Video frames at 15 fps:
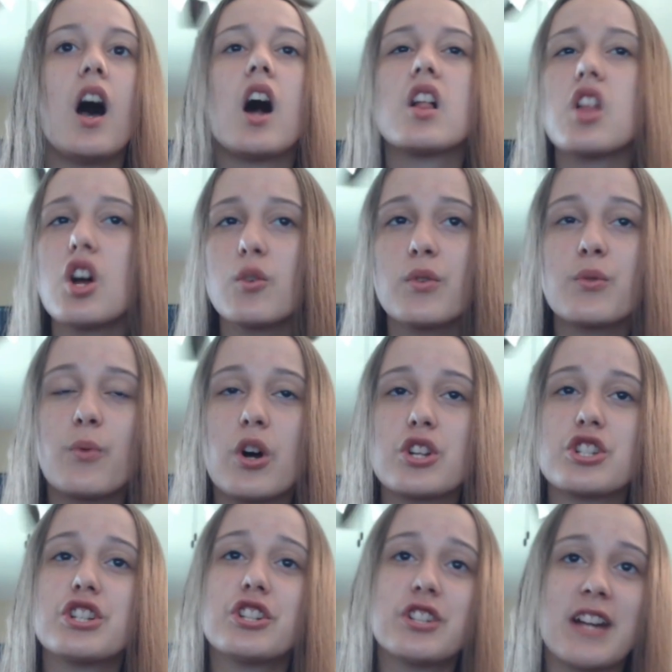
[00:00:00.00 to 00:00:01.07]
Along with
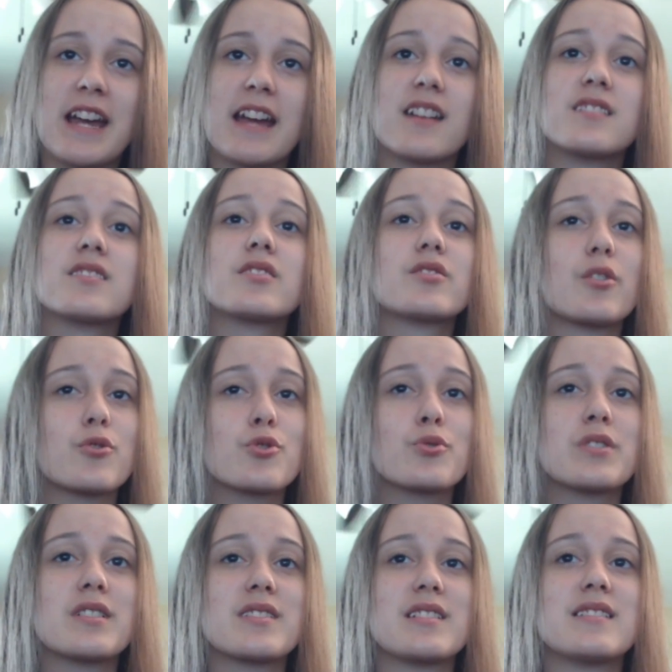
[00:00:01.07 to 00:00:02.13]
washing your hands, social
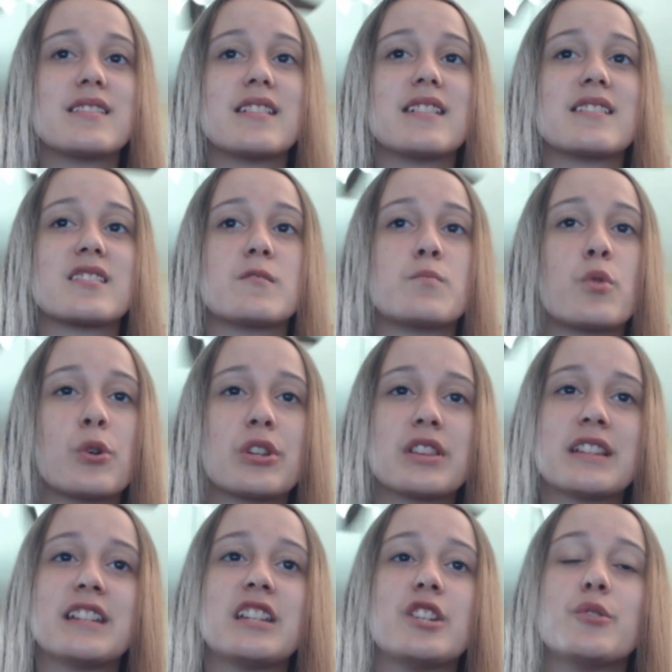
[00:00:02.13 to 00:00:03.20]
distancing is an important
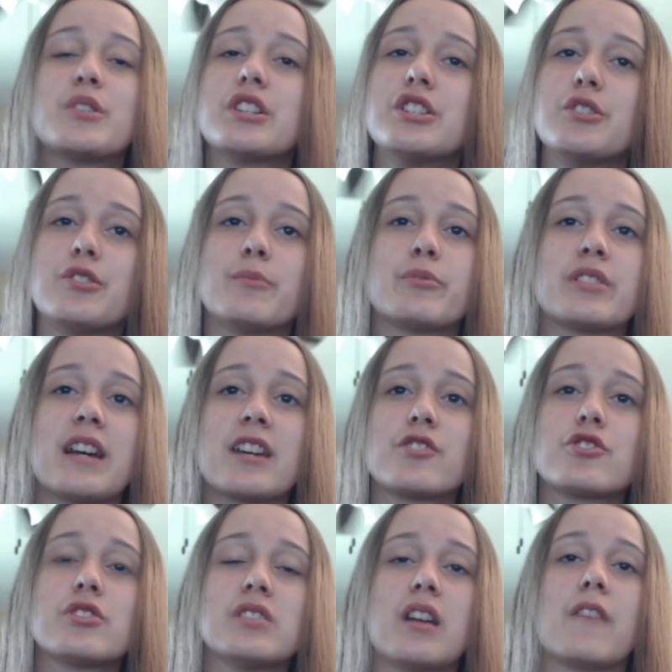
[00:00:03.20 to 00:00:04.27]
thing you can do to protect
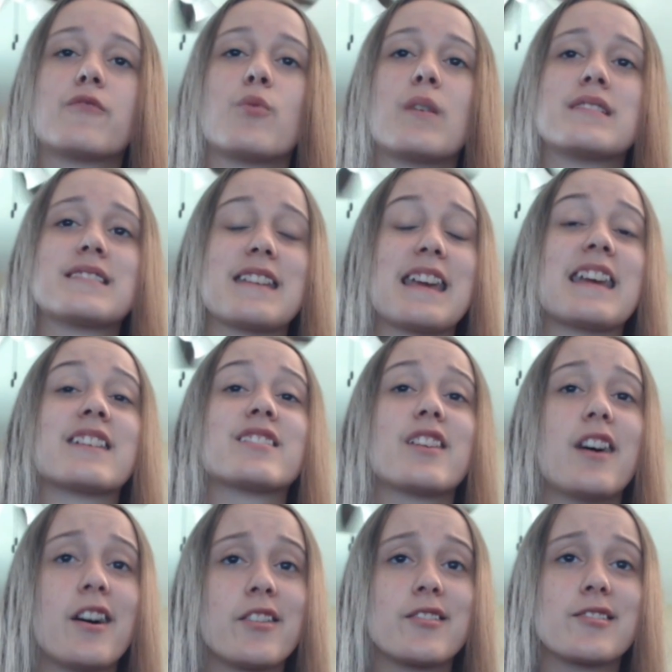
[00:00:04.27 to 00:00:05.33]
your loved ones and
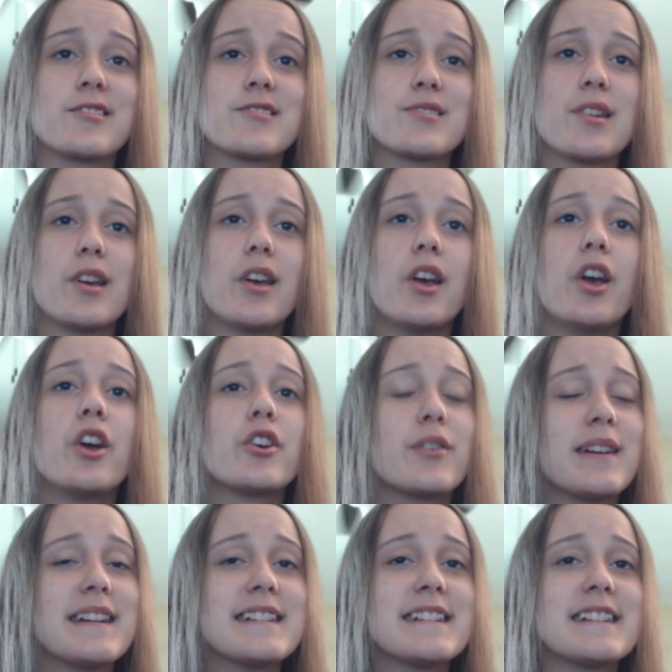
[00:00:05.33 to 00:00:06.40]
others.
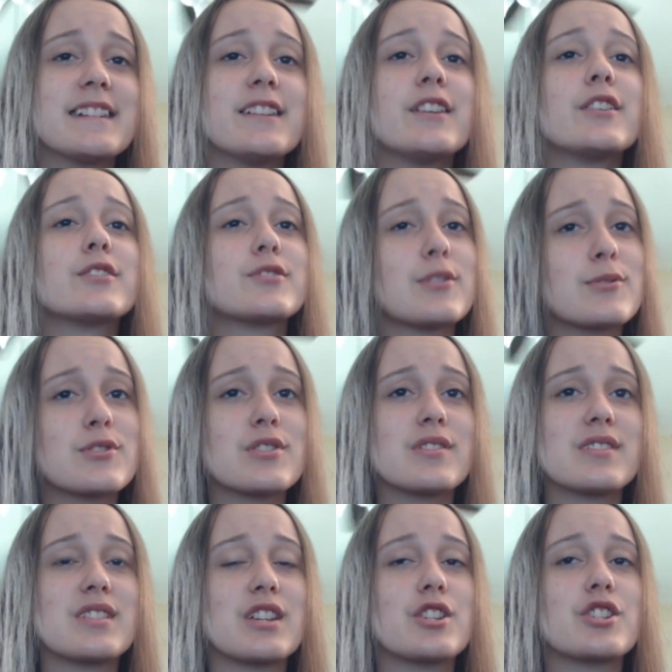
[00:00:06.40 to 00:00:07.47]
Granted,
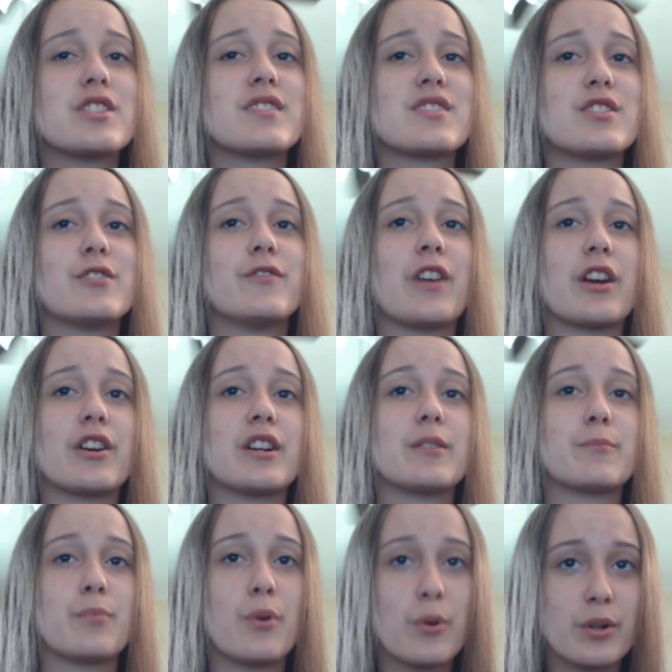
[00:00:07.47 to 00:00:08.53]
socialization is still very
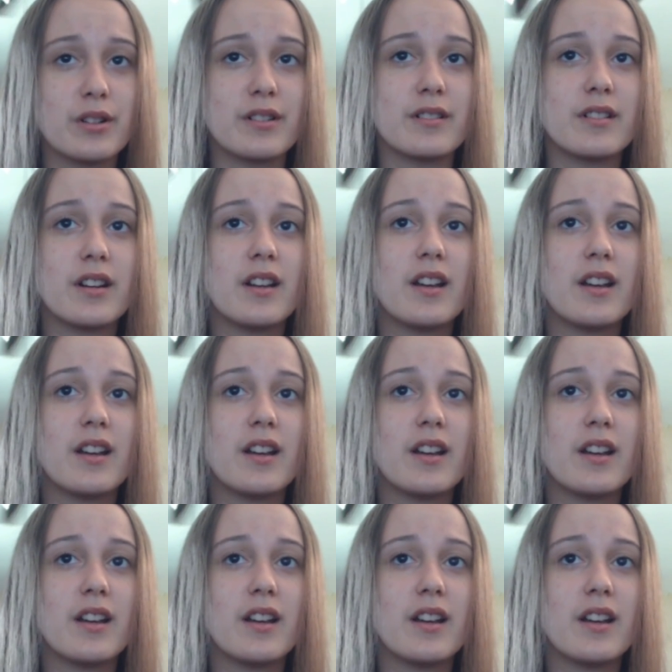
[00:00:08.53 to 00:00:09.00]
important.